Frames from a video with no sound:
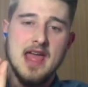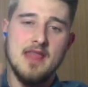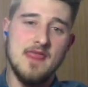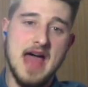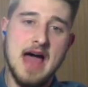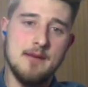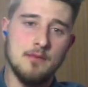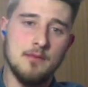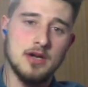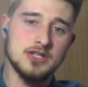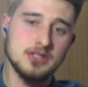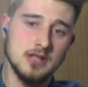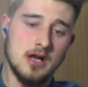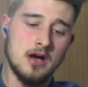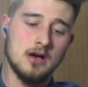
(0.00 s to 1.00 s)
that much
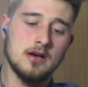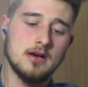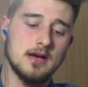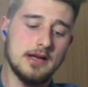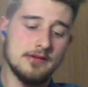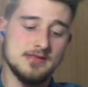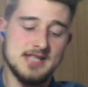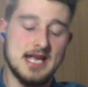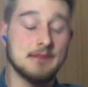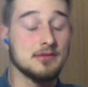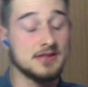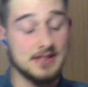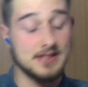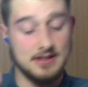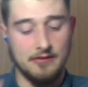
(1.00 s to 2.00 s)
longer, it was able
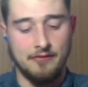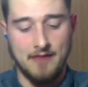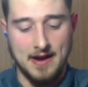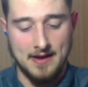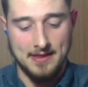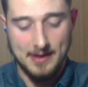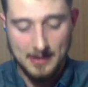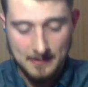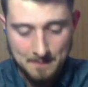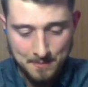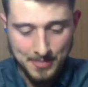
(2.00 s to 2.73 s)
to defend there.